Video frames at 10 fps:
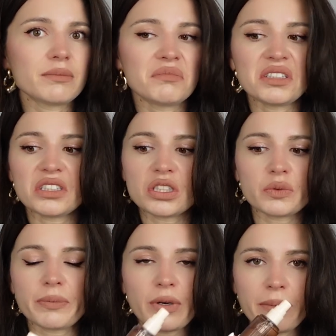This is
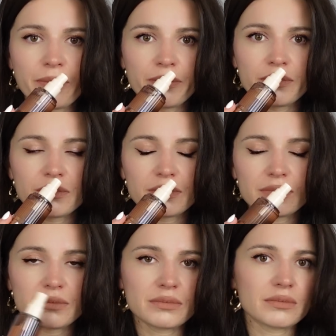just whipped cream.
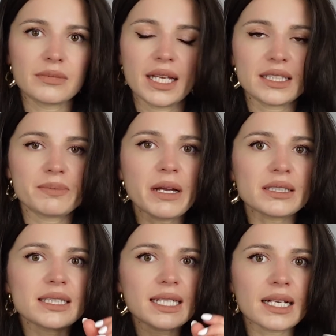It
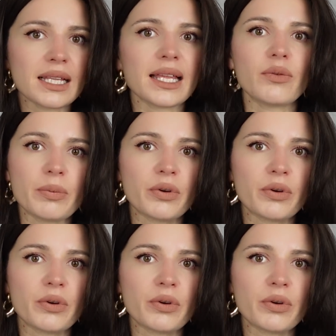smells exactly like whipped